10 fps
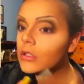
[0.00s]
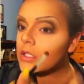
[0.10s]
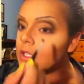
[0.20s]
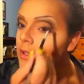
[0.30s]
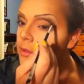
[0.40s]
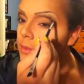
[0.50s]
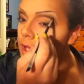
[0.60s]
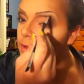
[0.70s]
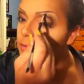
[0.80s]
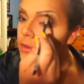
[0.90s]
Just going
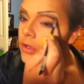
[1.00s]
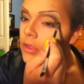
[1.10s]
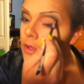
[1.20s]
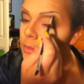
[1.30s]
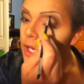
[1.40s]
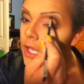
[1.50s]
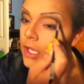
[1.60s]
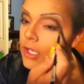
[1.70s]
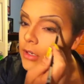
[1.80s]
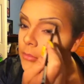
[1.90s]
back and forth,
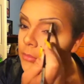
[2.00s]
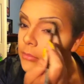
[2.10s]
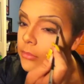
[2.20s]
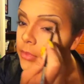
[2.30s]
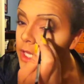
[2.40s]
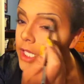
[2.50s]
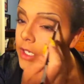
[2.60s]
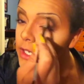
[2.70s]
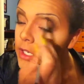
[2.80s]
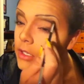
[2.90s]
applying and
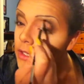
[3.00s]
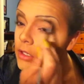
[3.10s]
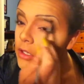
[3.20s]
blending.